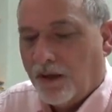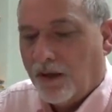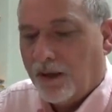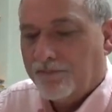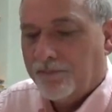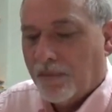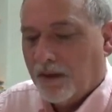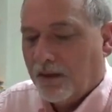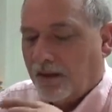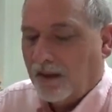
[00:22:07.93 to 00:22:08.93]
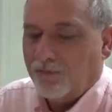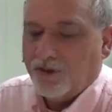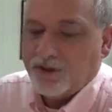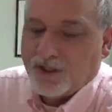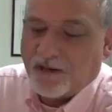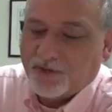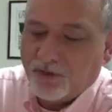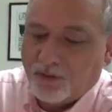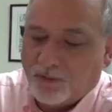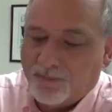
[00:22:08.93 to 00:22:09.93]
And we just have
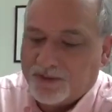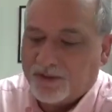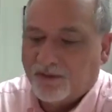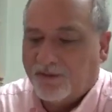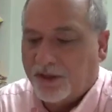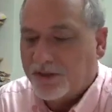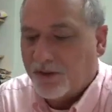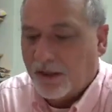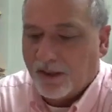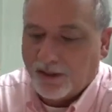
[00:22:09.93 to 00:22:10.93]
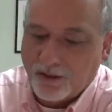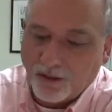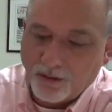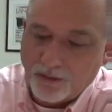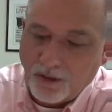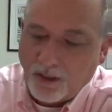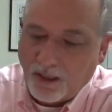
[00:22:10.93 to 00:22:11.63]
2 little bits of straight line code.